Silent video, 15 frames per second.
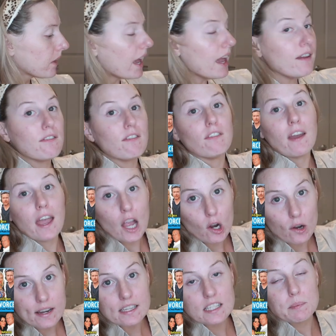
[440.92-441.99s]
a
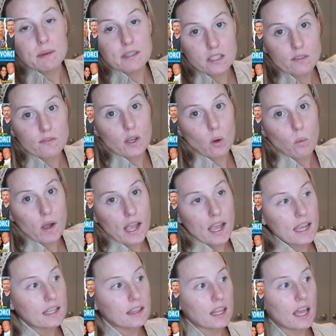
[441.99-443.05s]
very specific
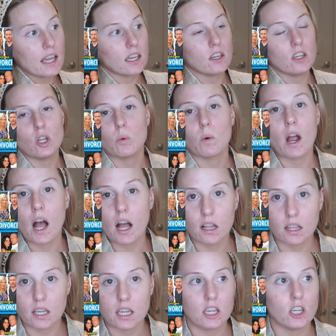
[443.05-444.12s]
way, like you were
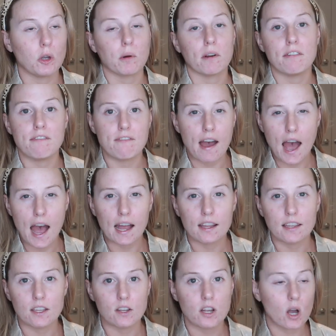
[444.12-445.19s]
ugly, you were
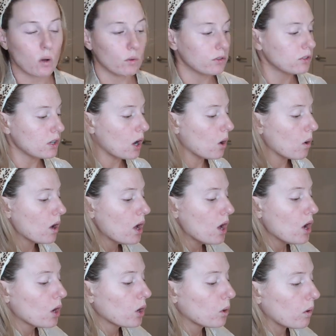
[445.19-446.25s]
fat, you know. So
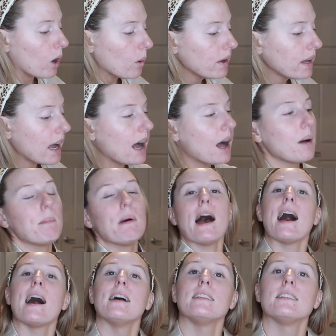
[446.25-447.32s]
growing up
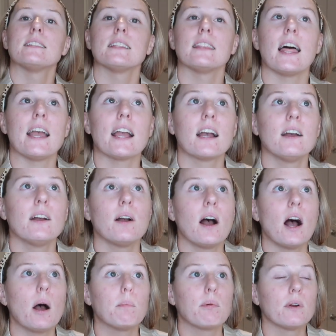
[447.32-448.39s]
as like
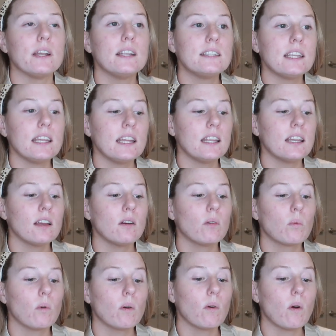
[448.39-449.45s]
a preteen,
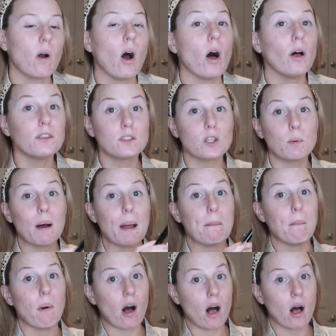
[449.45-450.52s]
also my
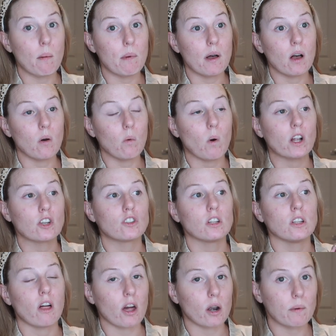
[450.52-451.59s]
mom watched a
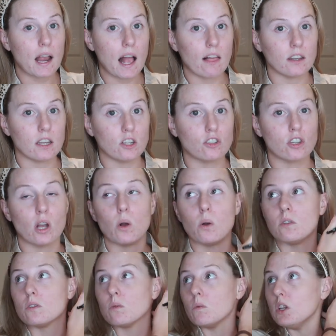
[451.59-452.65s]
lot of reality
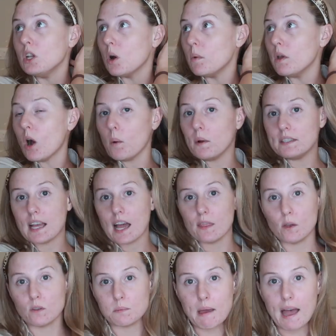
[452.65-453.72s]
shows. You know, we always had
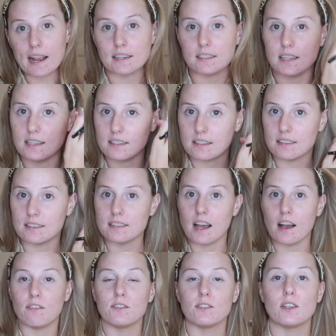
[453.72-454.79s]
those magazines and
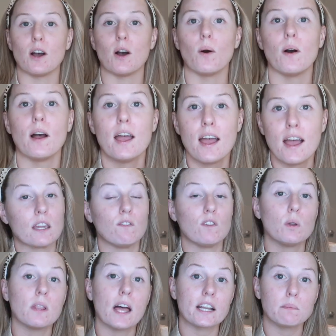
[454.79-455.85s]
stuff. So like if
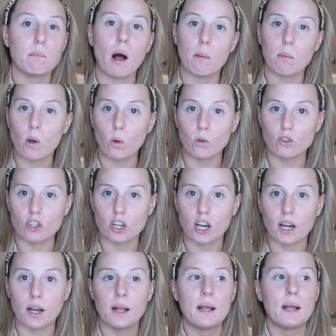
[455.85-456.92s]
you liked pop
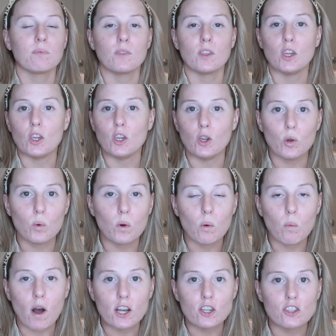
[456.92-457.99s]
culture, you were
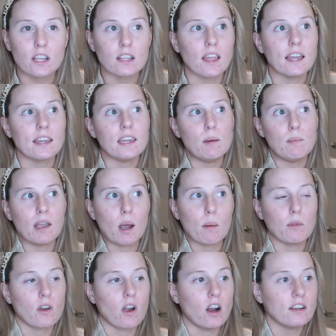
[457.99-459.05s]
watching like Keeping Up
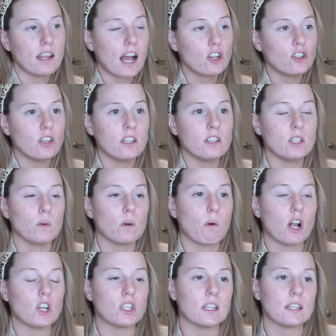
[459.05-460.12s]
with the Kardashians, you were
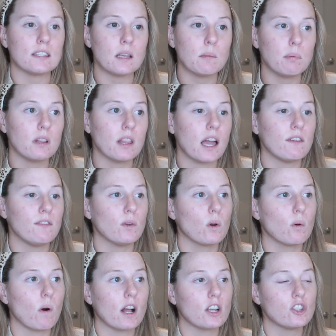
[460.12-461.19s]
watching The Simple Life, you
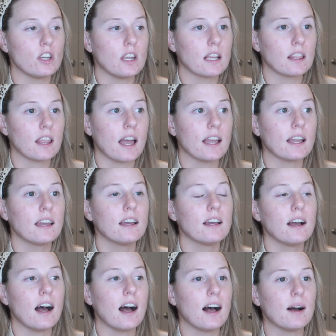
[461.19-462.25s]
were watching like,
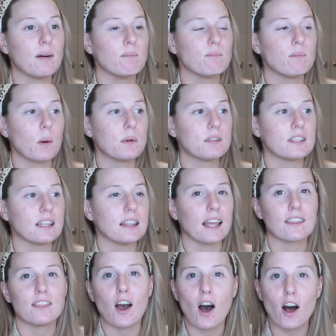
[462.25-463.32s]
what was it?
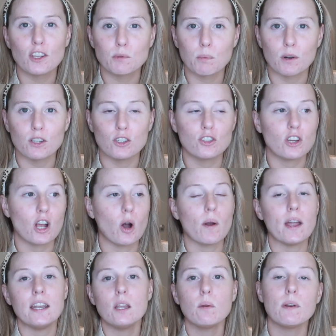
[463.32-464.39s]
Like The Osbourne Show,
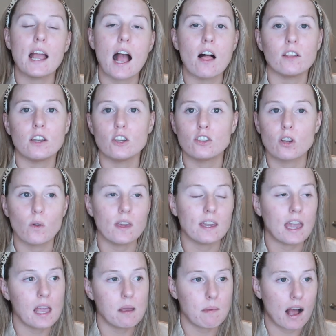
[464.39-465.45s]
any reality show that
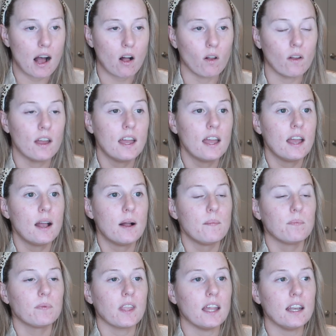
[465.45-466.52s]
came out,
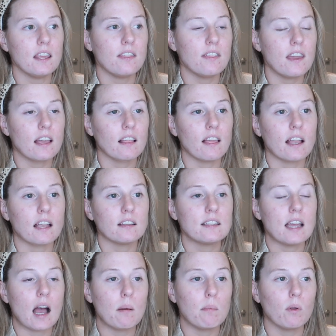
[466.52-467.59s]
anything like
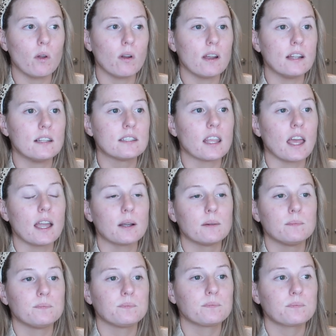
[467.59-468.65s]
tabloids, like
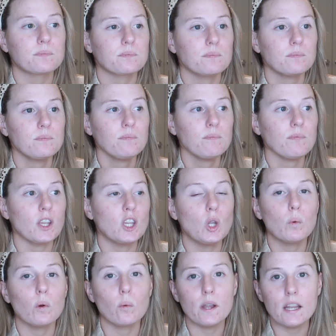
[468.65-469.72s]
you
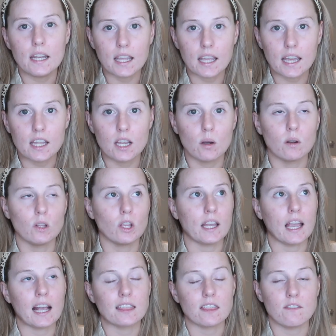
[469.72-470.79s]
were reading it, you were
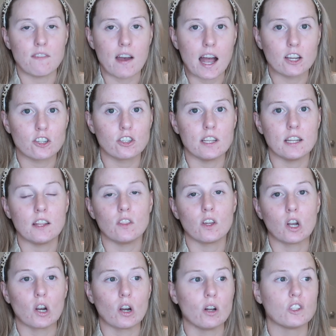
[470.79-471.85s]
looking at the fashion and the
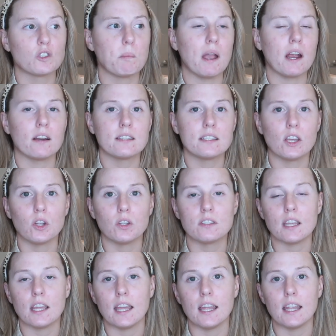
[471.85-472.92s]
girls, Paris
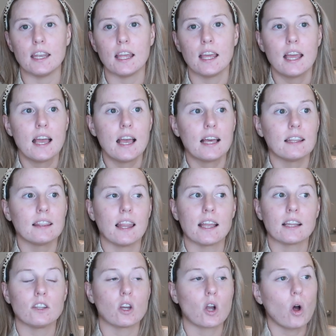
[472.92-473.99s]
Hilton,
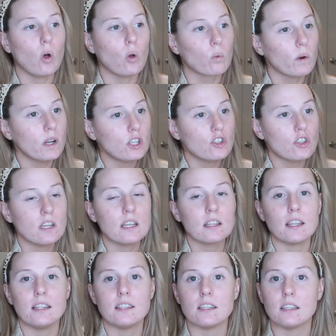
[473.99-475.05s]
like Nicole Richie,
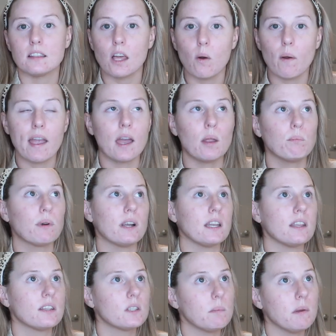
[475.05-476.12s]
Lindsay Lohan,
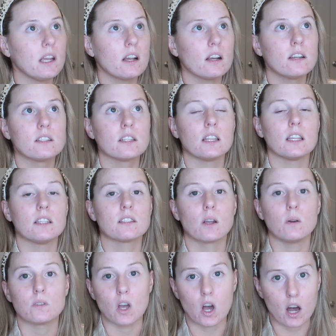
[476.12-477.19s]
Britney Spears, the list
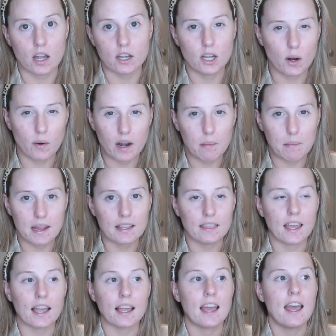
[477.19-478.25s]
goes on, you know what I mean?
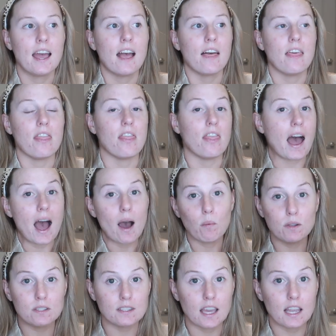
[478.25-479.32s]
Like that
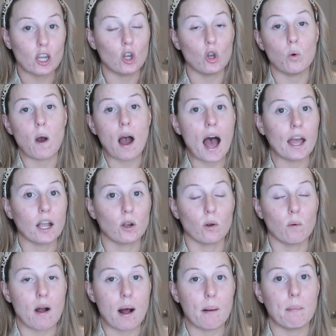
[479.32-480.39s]
was like who I
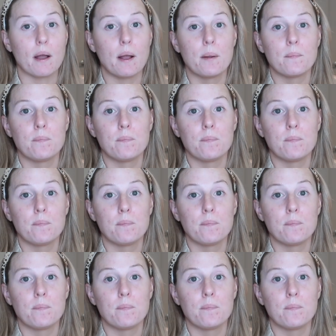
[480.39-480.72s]
grew up